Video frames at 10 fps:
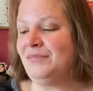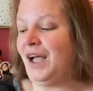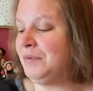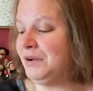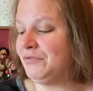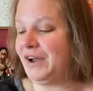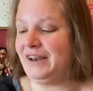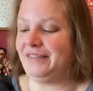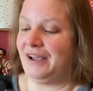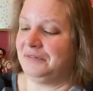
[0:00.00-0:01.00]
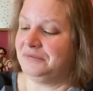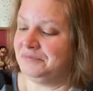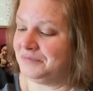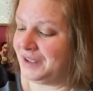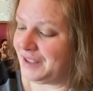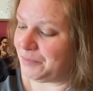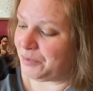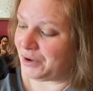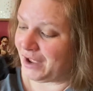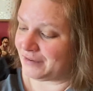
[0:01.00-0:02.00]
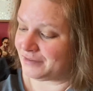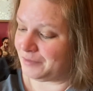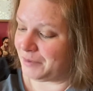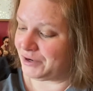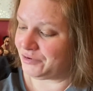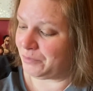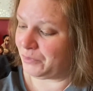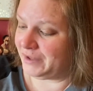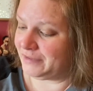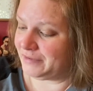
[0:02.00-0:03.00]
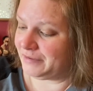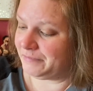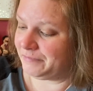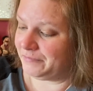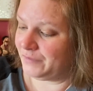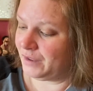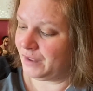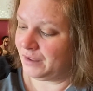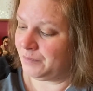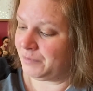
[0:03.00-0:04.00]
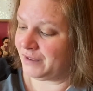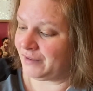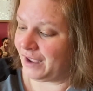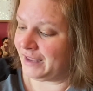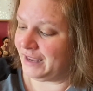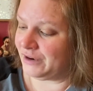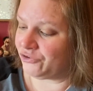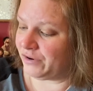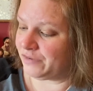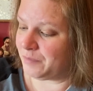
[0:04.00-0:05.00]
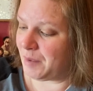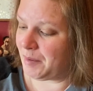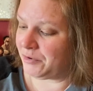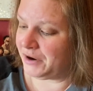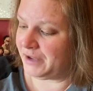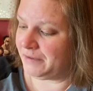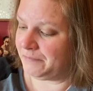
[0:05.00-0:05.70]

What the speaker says: I'm going to write it down and put exclamation points because I can't trust my memory.